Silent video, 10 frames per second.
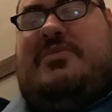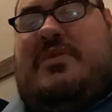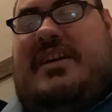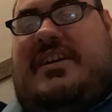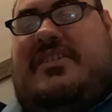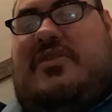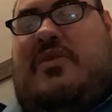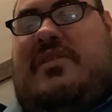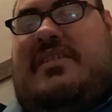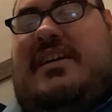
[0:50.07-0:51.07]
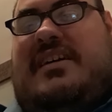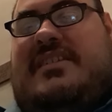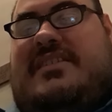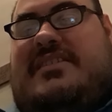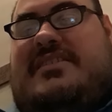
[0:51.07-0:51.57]
weird, or
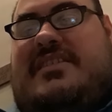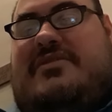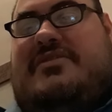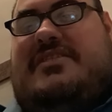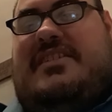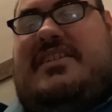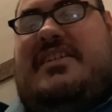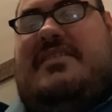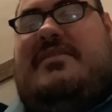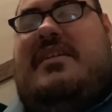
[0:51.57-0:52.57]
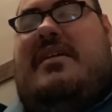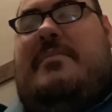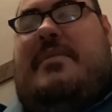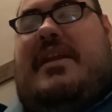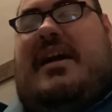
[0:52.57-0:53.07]
the secrecy,
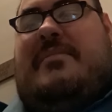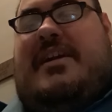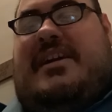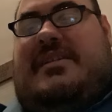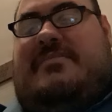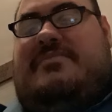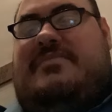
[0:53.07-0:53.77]
but I'm game.